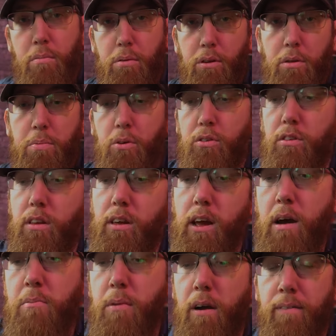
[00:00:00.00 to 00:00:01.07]
pull the pose at the
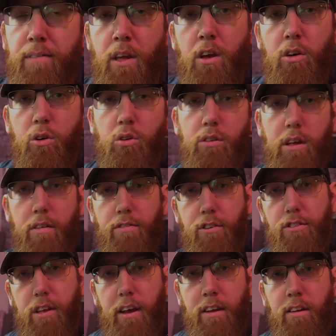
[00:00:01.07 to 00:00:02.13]
camera, hold that for
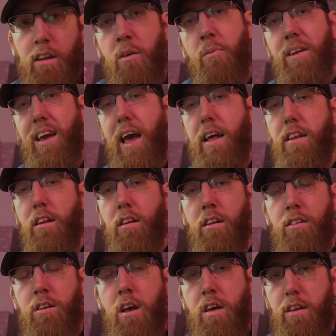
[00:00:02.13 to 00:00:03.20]
a second, and then when you're editing
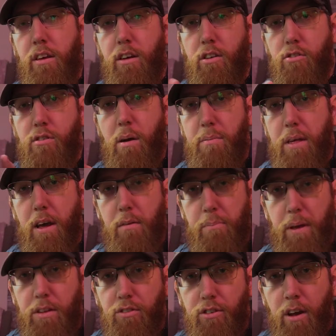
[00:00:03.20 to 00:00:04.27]
it, you can grab that
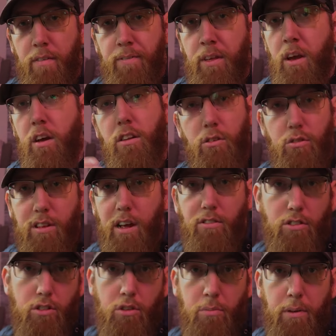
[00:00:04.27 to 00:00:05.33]
picture and use that
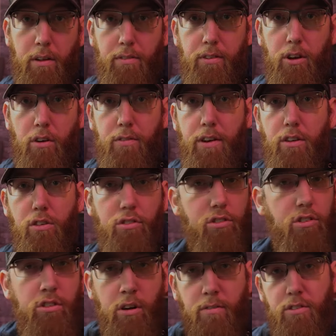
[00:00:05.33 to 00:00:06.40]
as a thumbnail for your video,
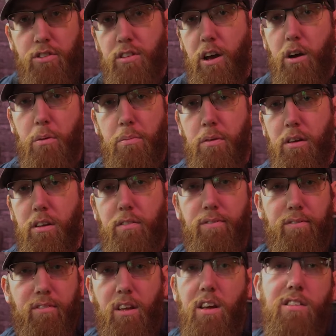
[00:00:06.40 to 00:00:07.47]
so you don't have to set up
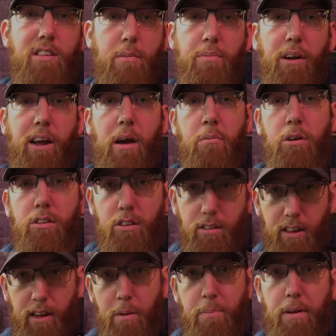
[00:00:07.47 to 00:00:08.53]
a separate camera to
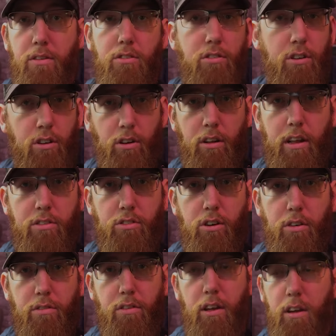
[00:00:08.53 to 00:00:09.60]
take a picture and all that
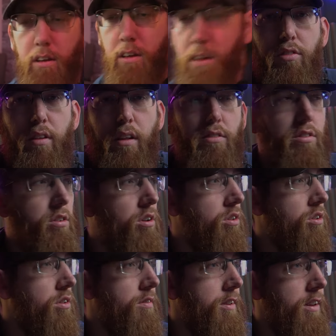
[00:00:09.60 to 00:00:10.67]
sort of thing. So let's
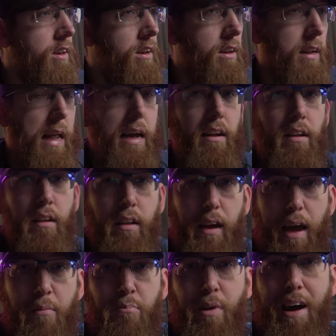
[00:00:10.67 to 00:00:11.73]
talk over the lighting, the
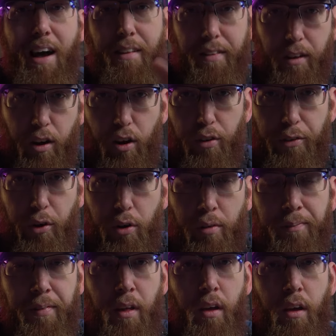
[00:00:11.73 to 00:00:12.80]
camera and the
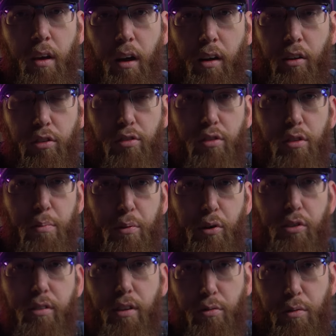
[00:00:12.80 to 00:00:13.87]
audio, and also the
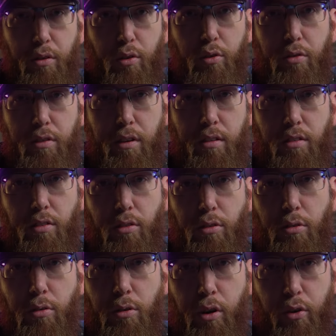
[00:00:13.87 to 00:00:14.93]
process which goes
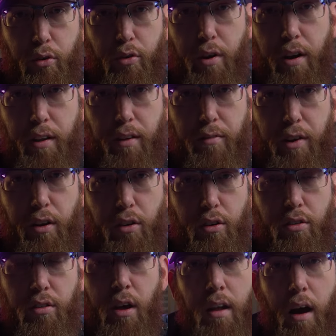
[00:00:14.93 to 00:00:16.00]
into creating the
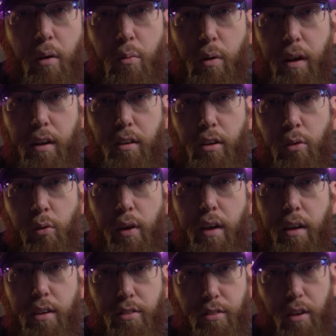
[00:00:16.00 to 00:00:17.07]
videos. Now what I do
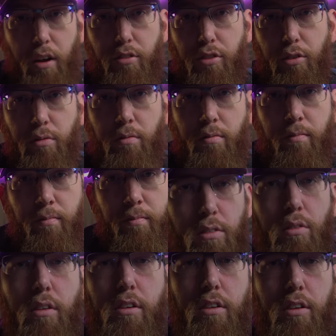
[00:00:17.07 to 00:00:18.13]
is start shooting.
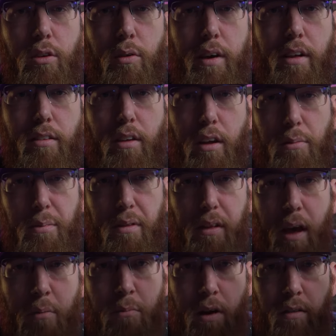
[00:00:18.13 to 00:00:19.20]
So all I do is get up to the
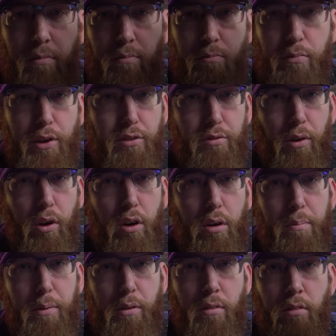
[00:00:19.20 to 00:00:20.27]
camera, press the
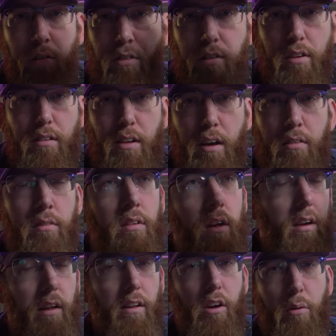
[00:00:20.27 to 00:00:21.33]
record button, sit down,
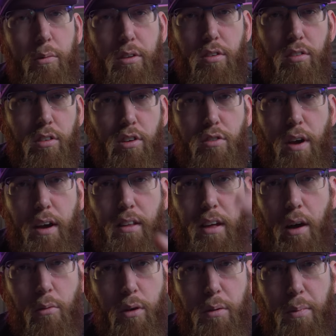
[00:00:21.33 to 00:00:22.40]
get the composition correct
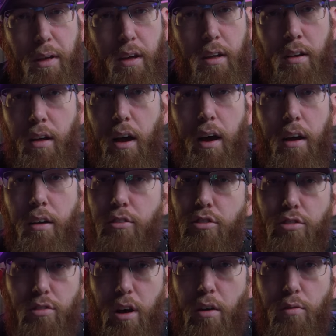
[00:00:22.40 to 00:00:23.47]
that I want to be in, and
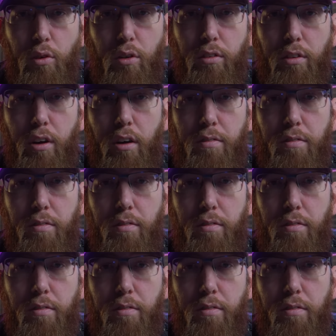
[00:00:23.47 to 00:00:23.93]
just start rolling it